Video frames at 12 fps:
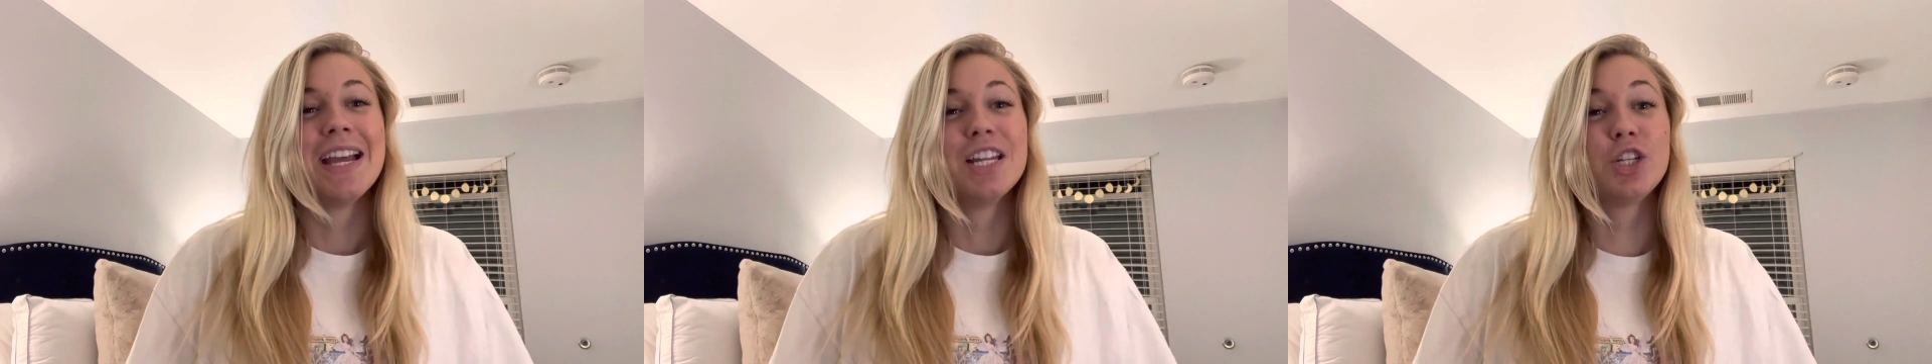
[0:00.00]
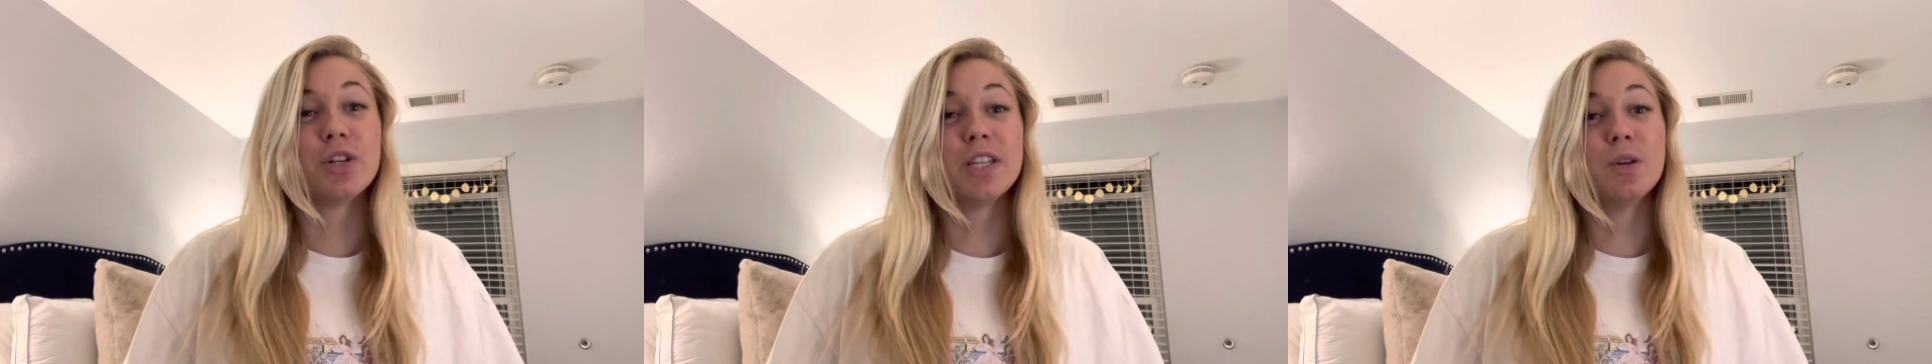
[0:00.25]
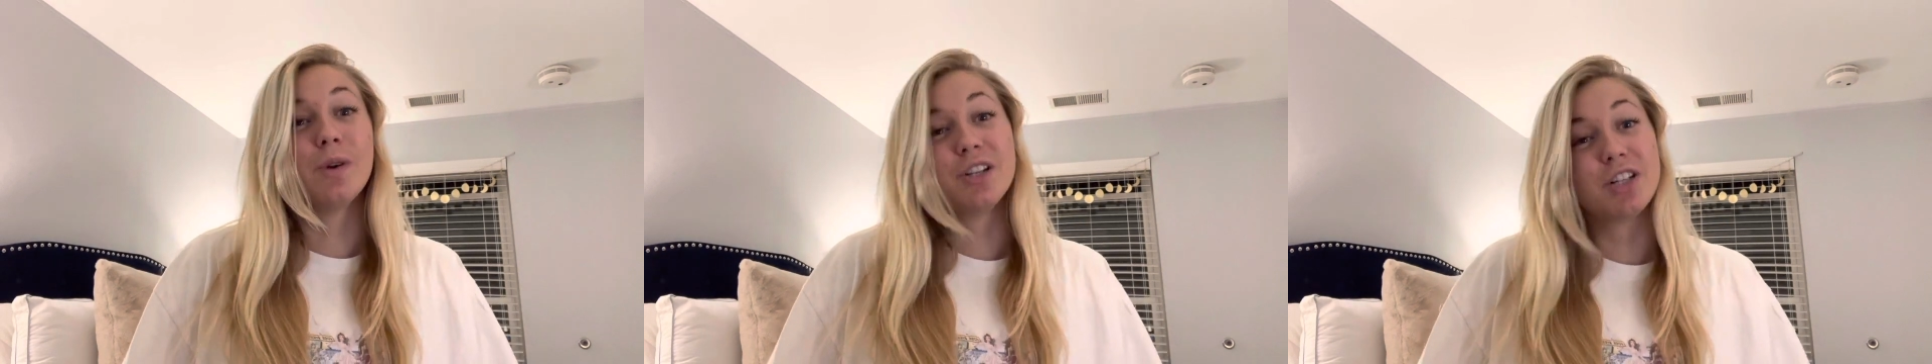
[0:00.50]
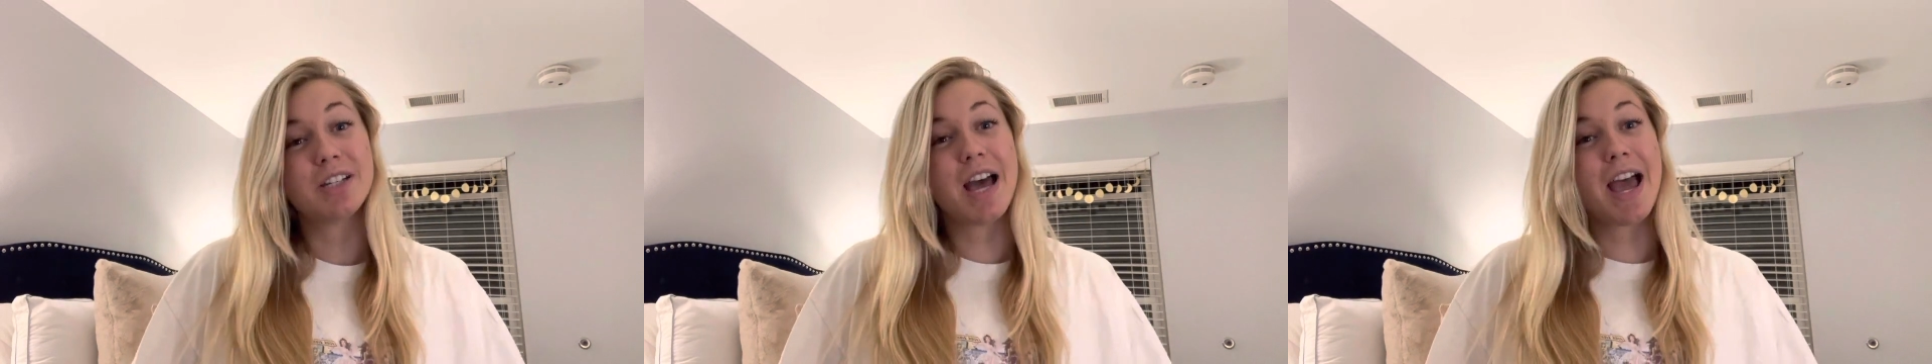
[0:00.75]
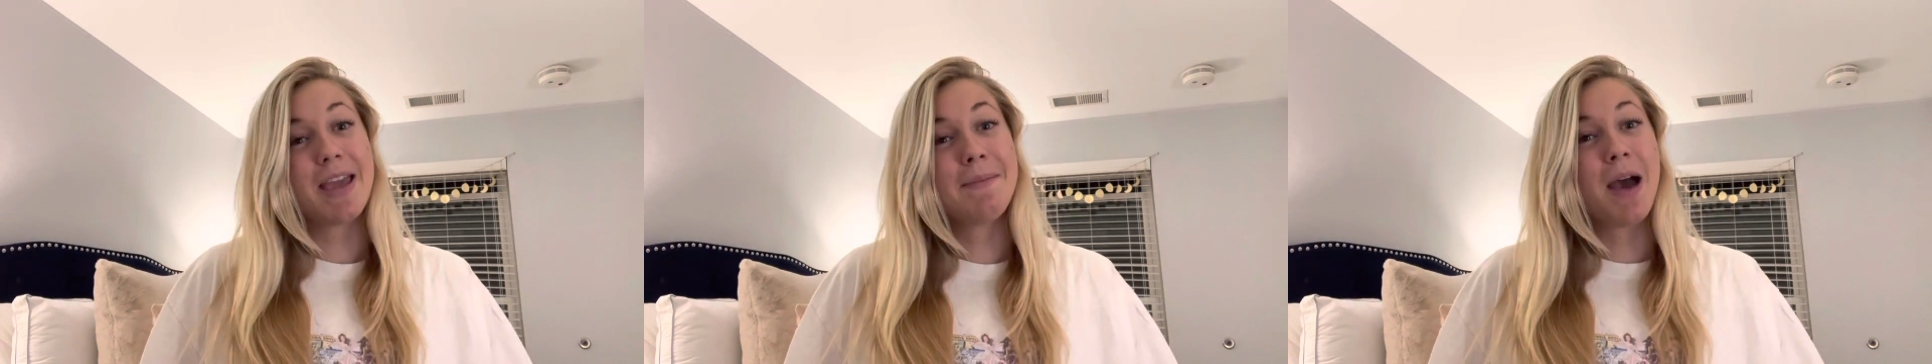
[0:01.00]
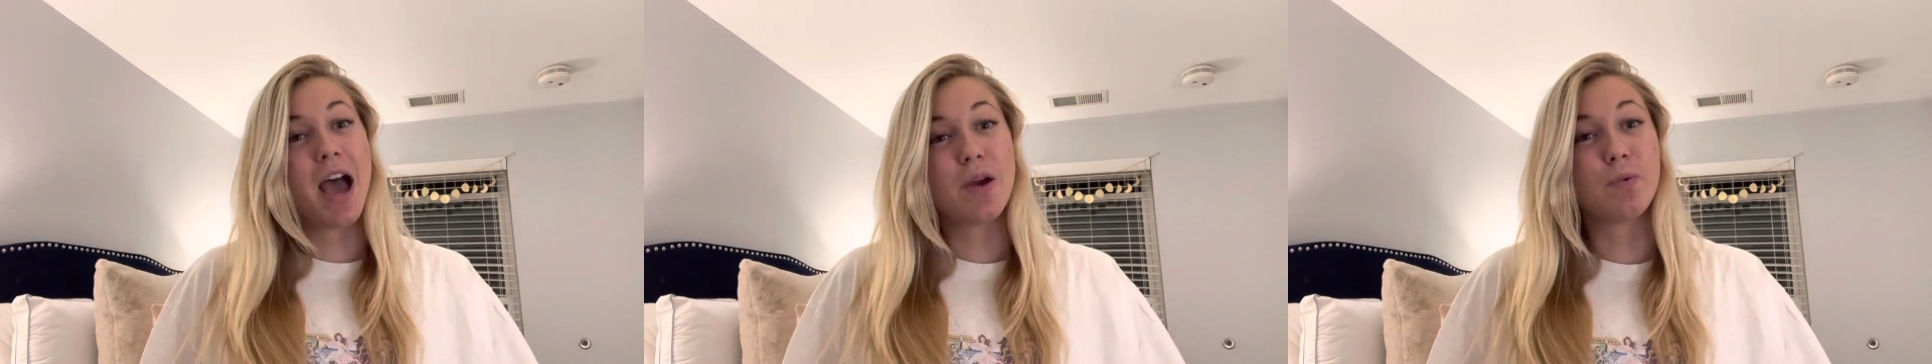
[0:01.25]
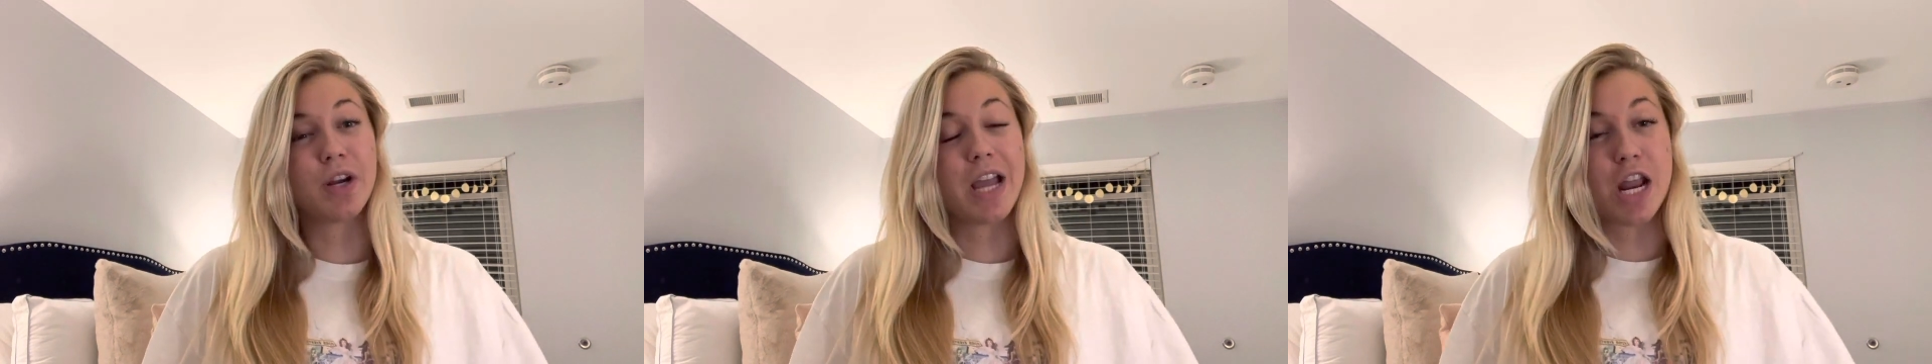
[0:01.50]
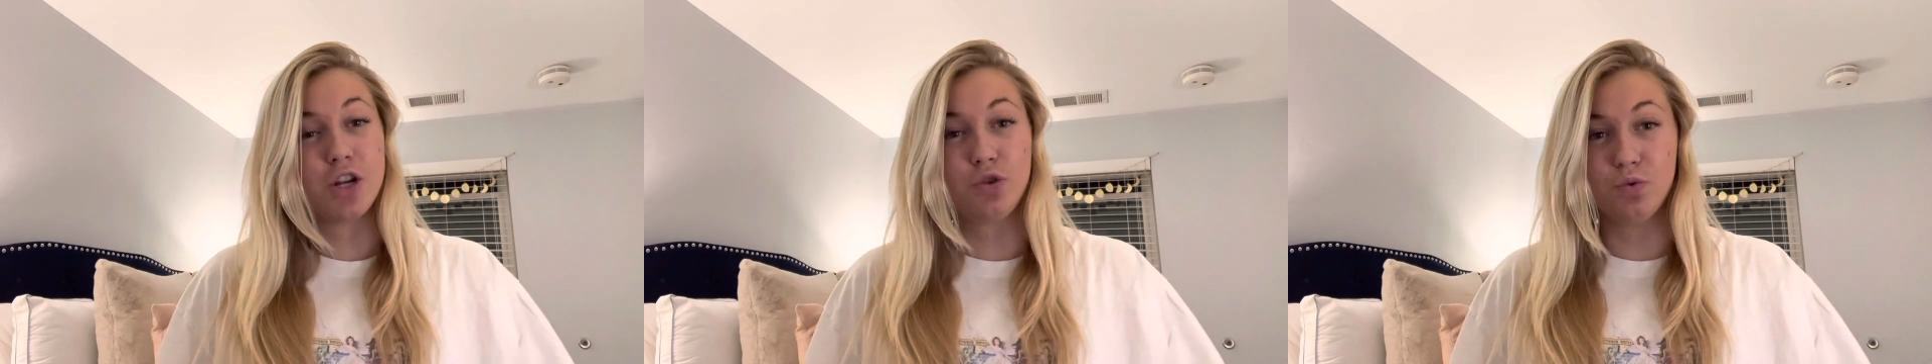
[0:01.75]
During the wintertime, I work
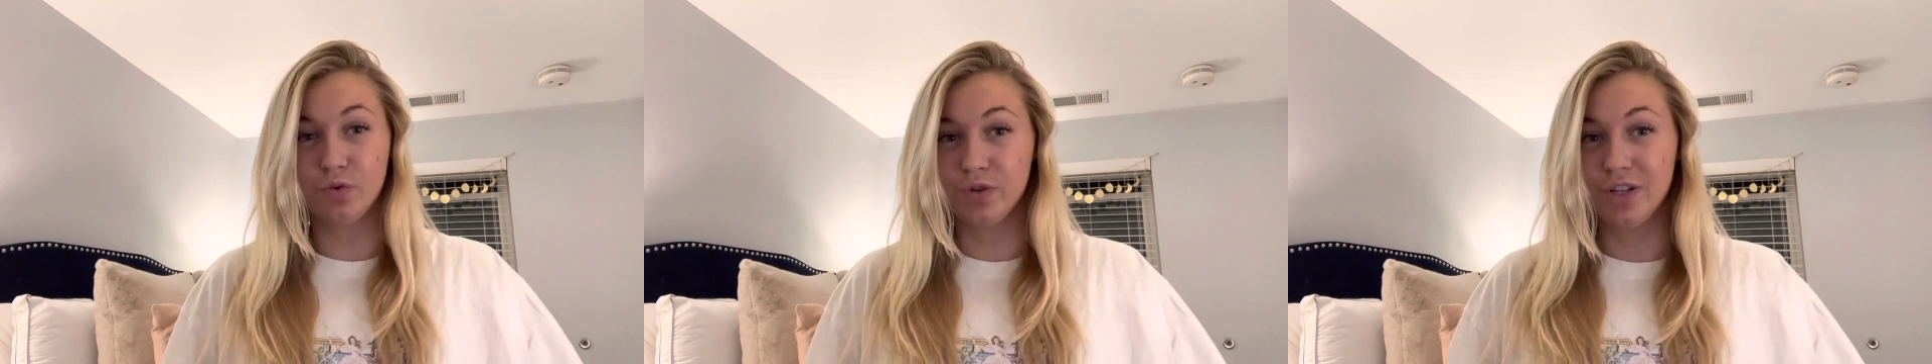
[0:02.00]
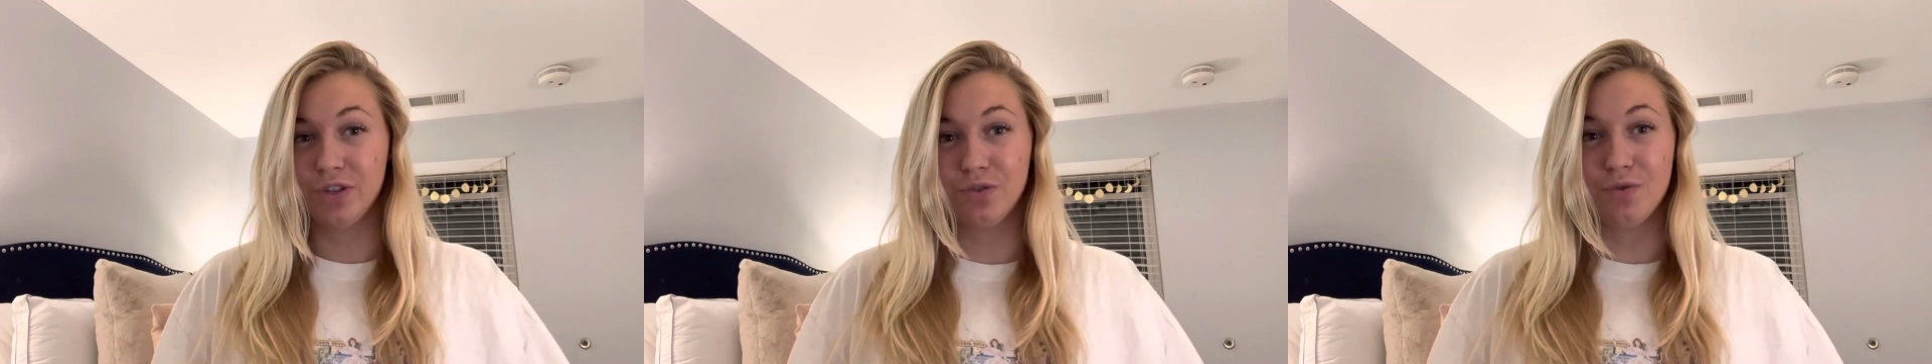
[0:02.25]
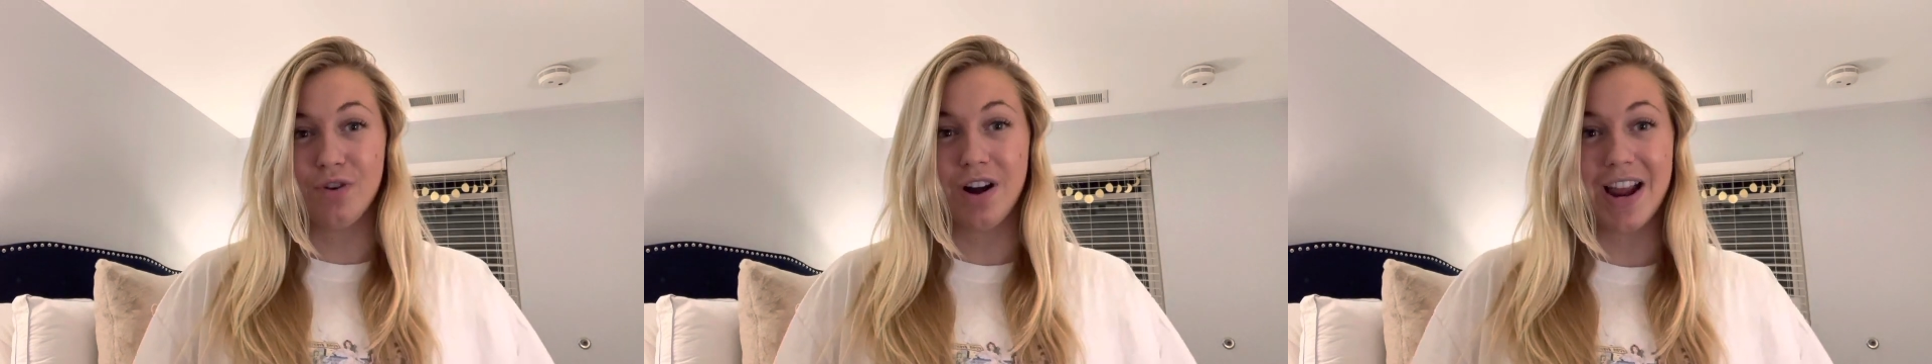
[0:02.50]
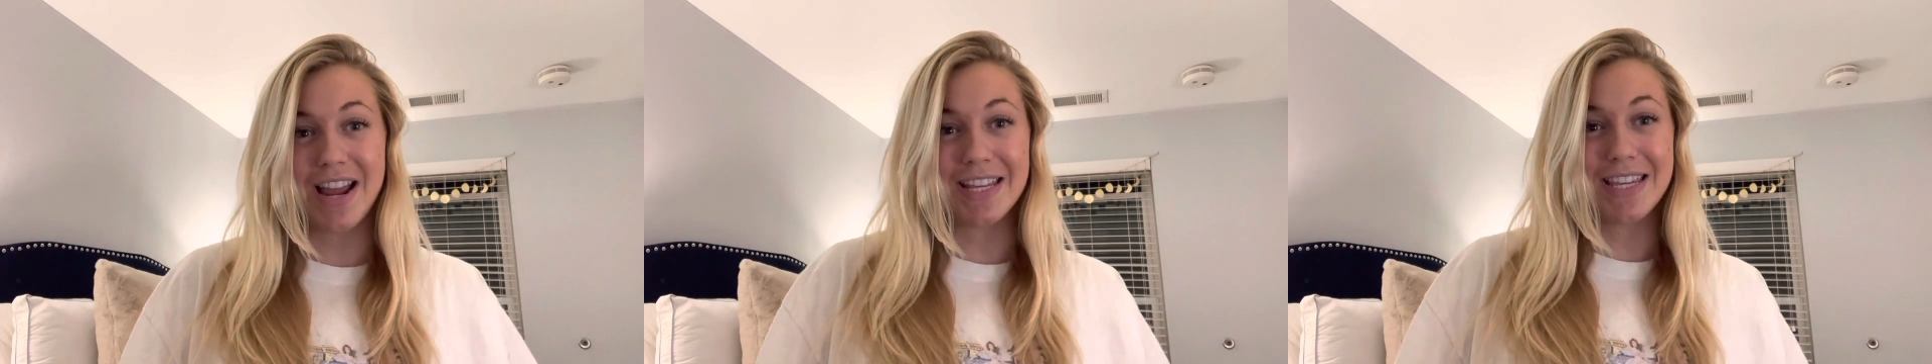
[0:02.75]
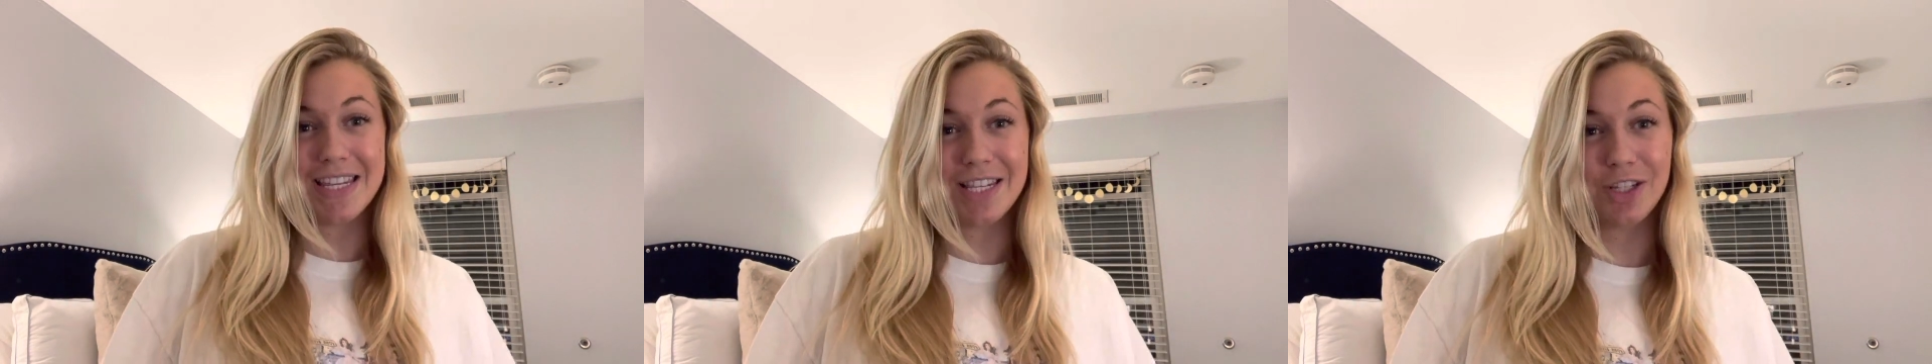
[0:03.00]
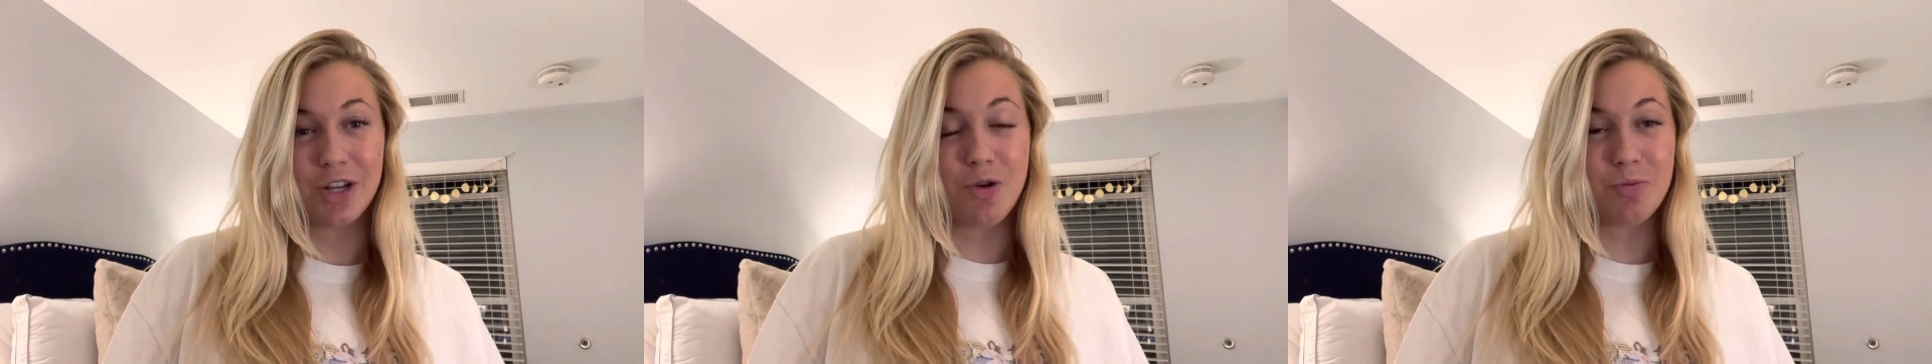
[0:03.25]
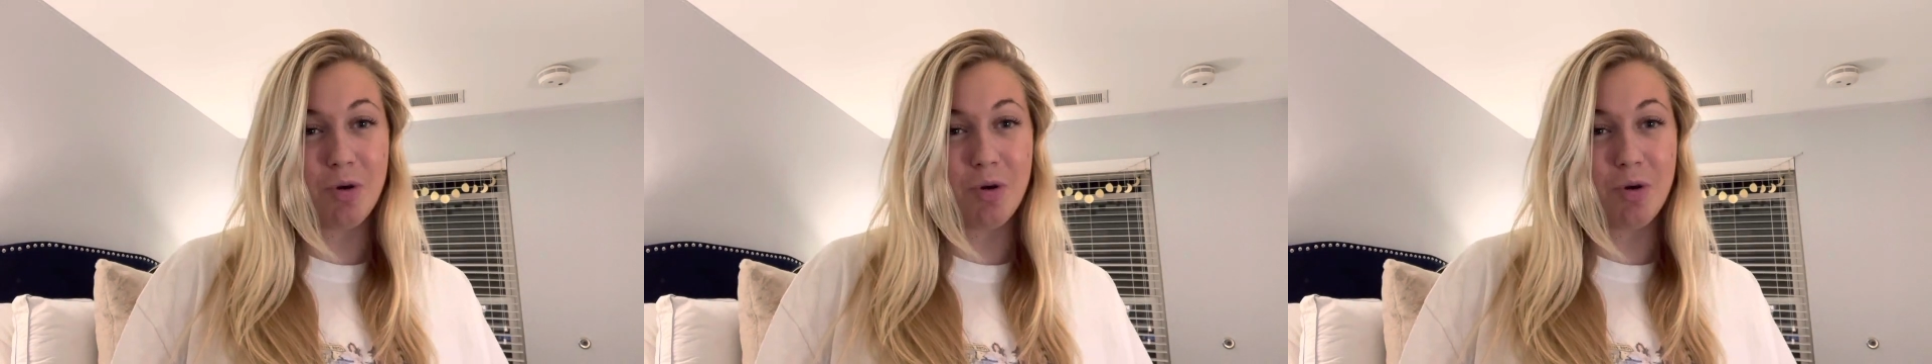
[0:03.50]
at a jewelry store at Keystone